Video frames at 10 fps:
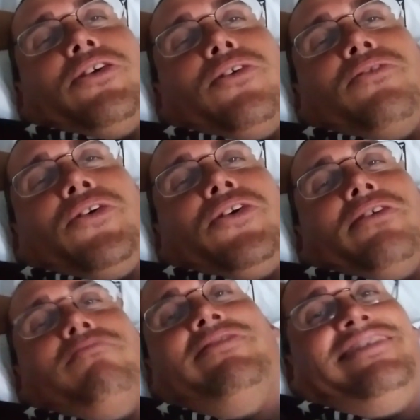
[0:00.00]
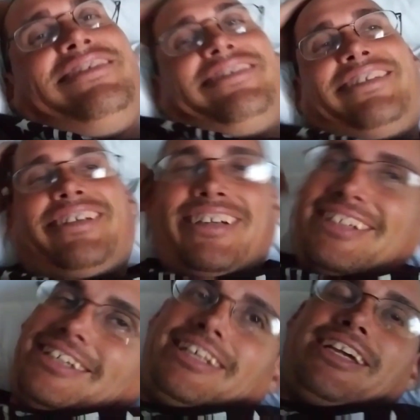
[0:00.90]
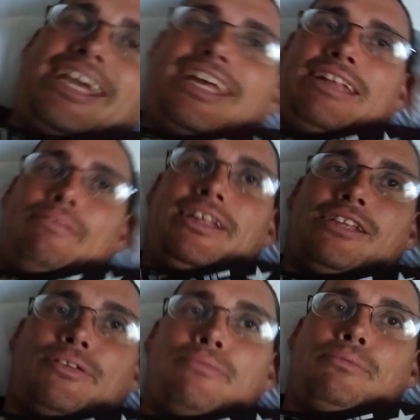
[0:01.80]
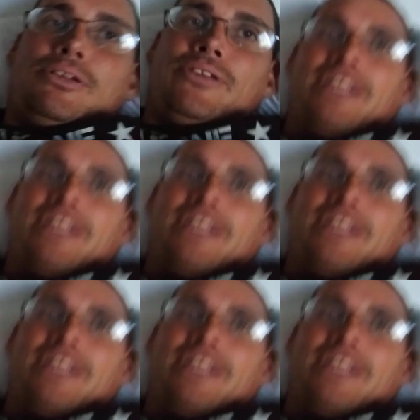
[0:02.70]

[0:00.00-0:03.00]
and over until you get it. And that's what I'm gonna be doing